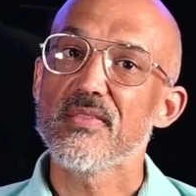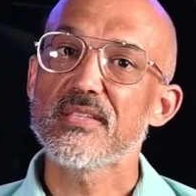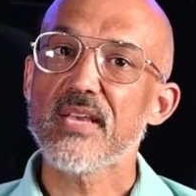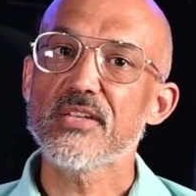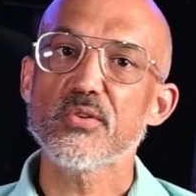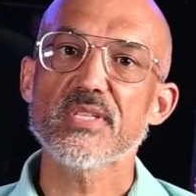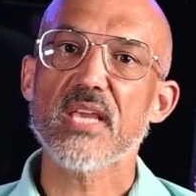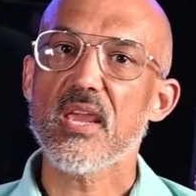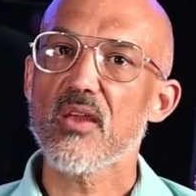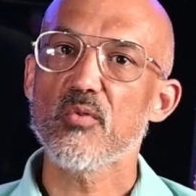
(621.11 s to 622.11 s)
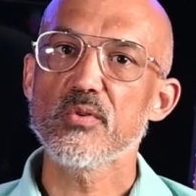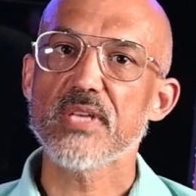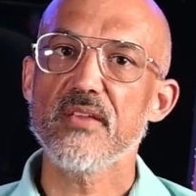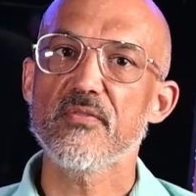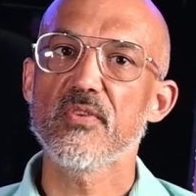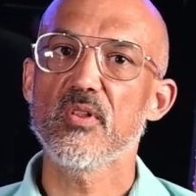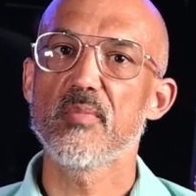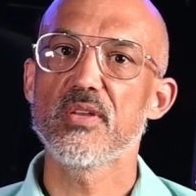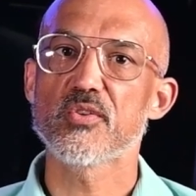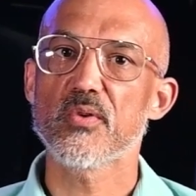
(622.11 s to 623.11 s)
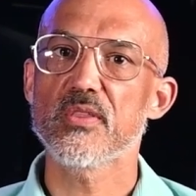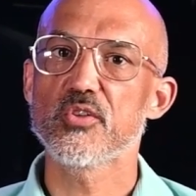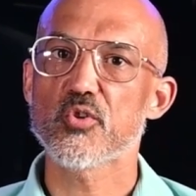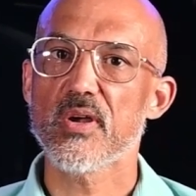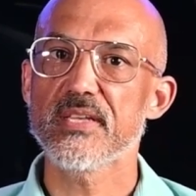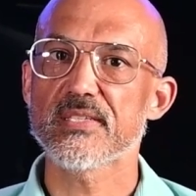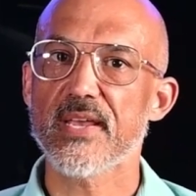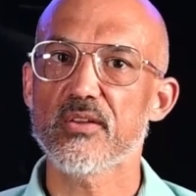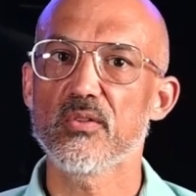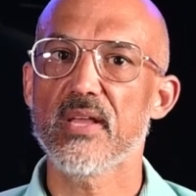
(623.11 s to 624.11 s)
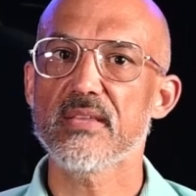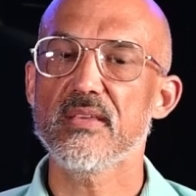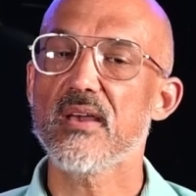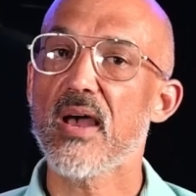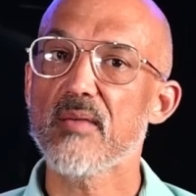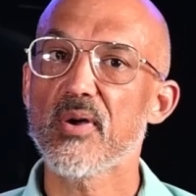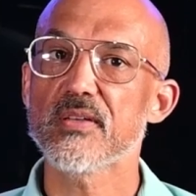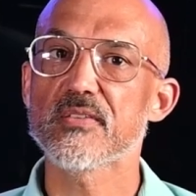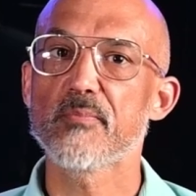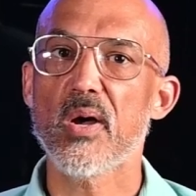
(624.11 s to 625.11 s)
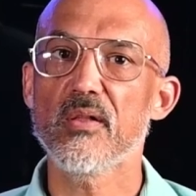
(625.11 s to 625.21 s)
The TETRAS can't rotate filament during the drying cycle like the EIBOS